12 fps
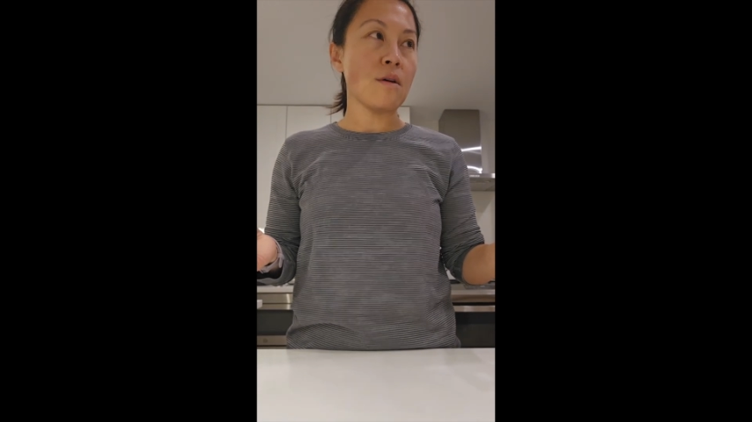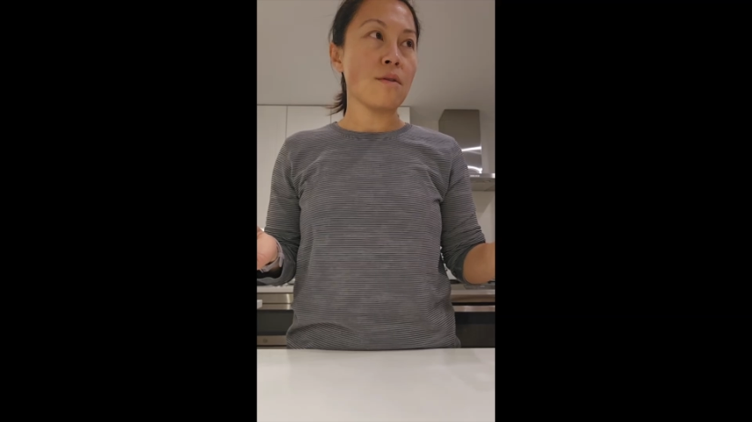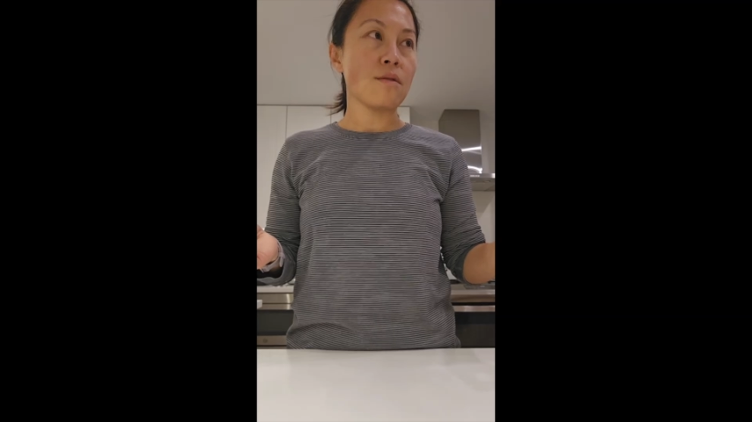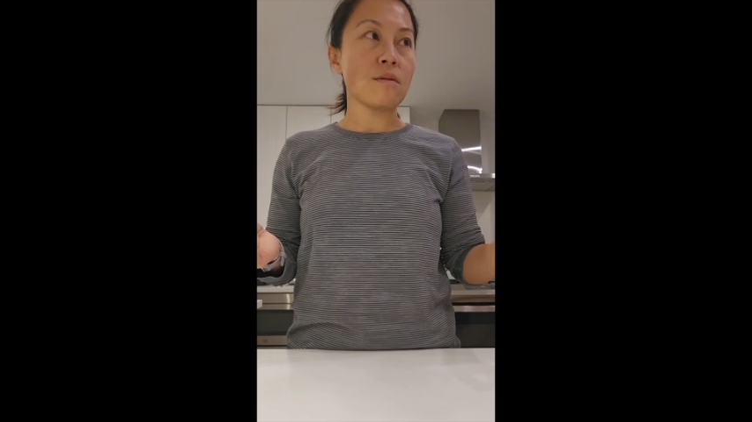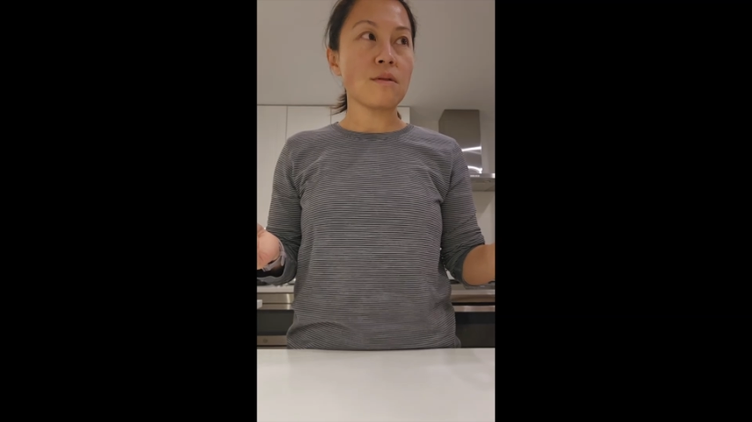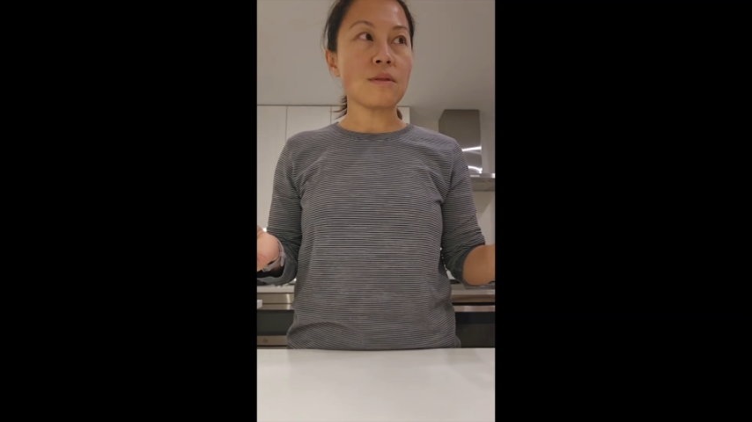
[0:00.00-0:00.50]

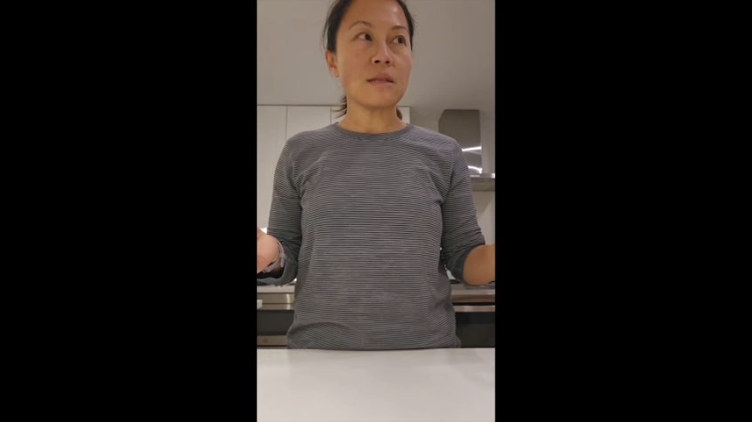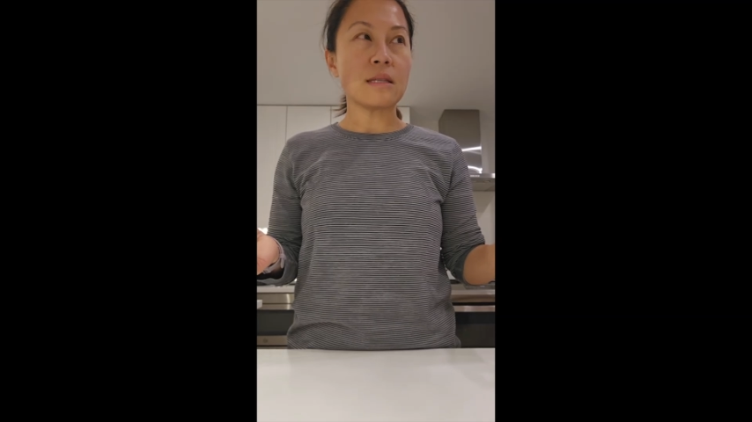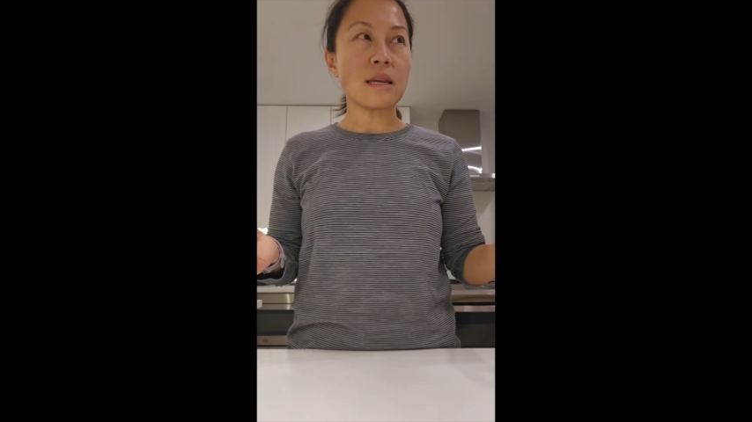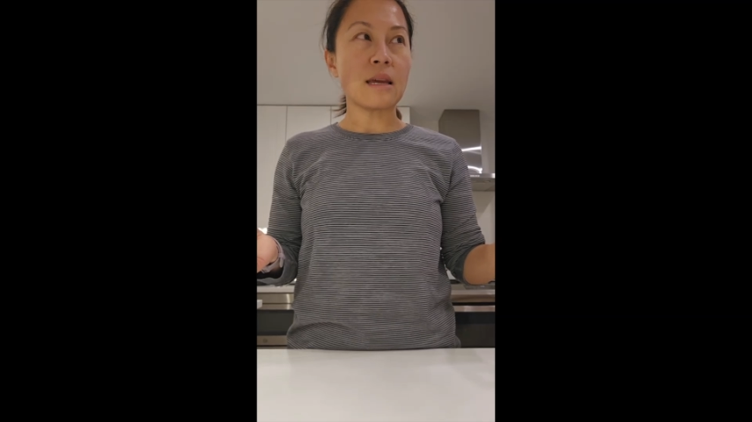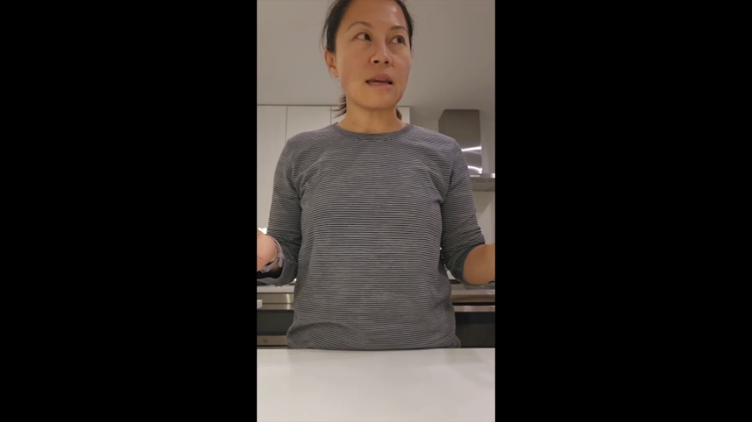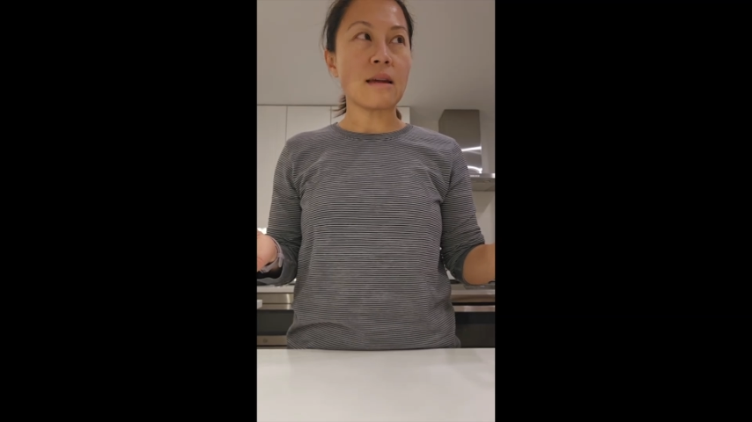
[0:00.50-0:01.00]
Throughout the
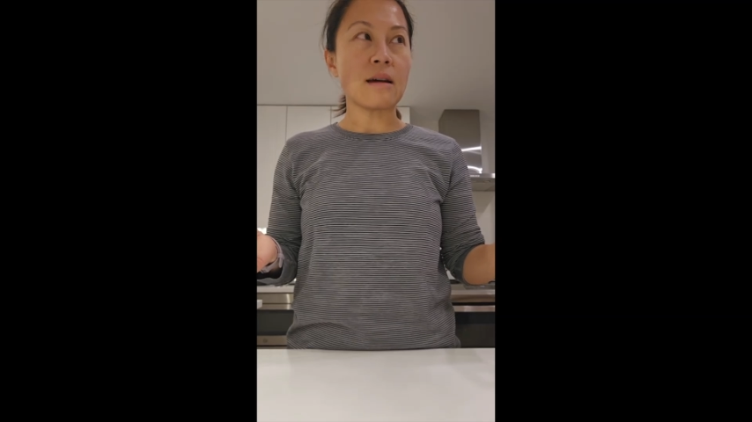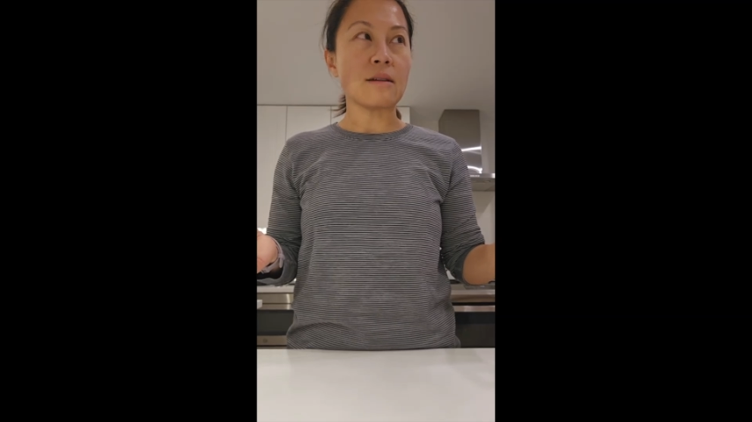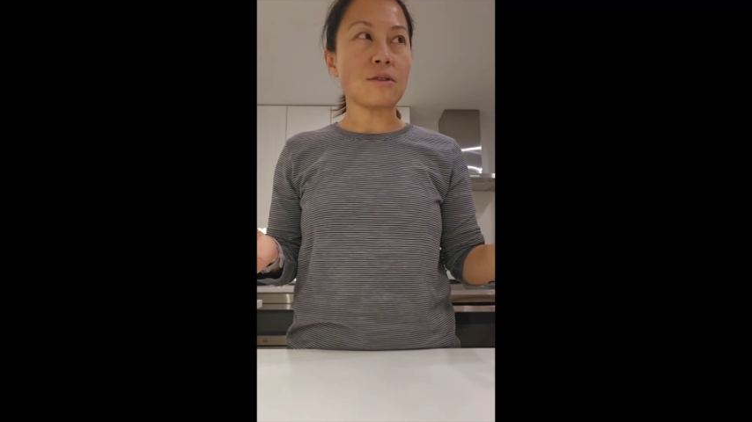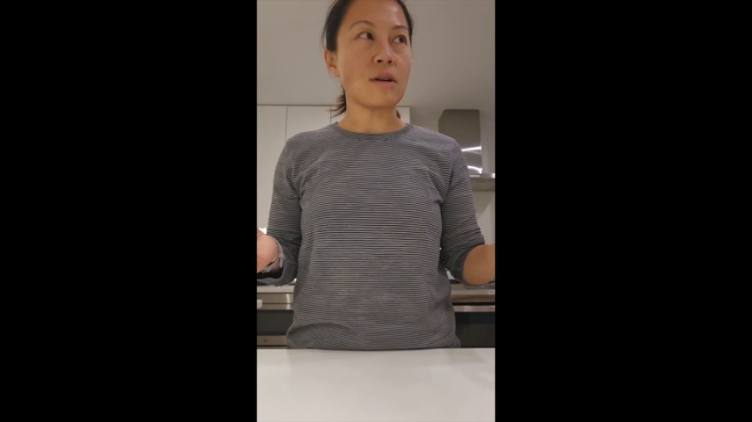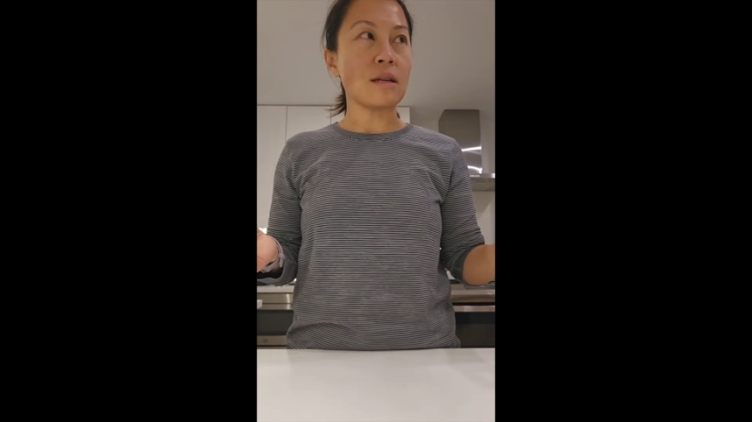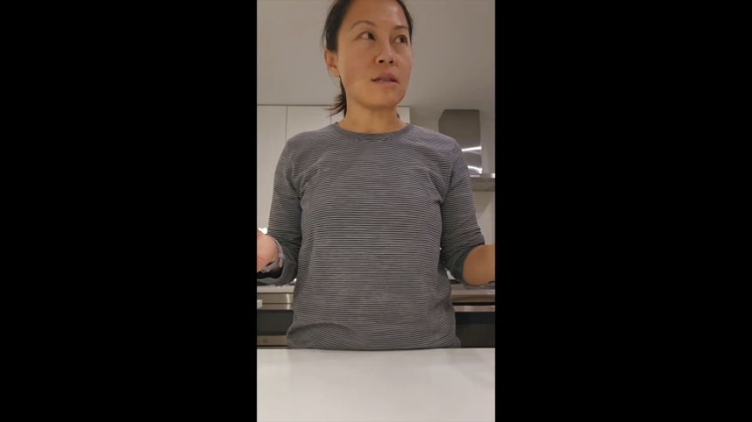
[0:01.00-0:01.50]
day, I
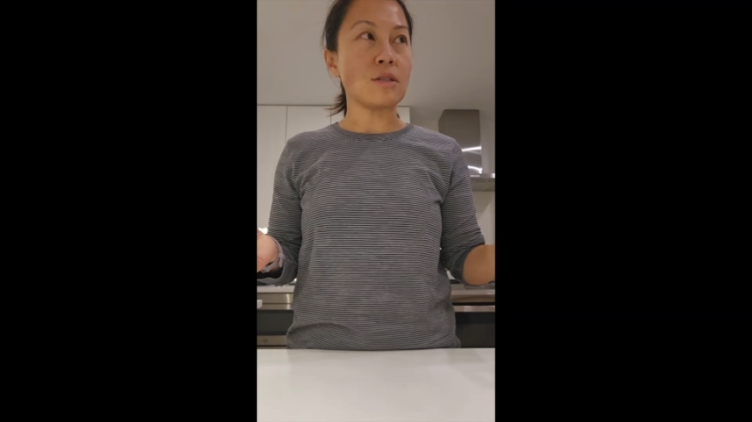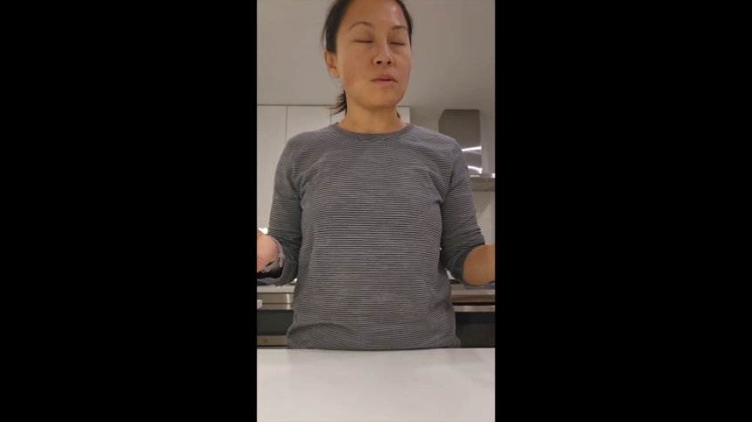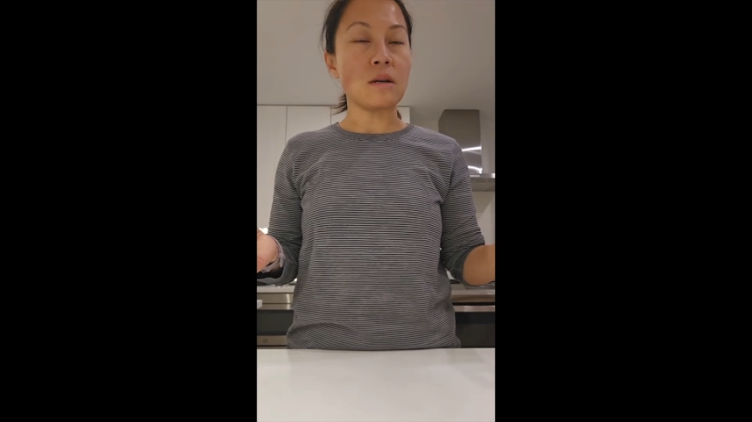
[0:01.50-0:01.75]
try to do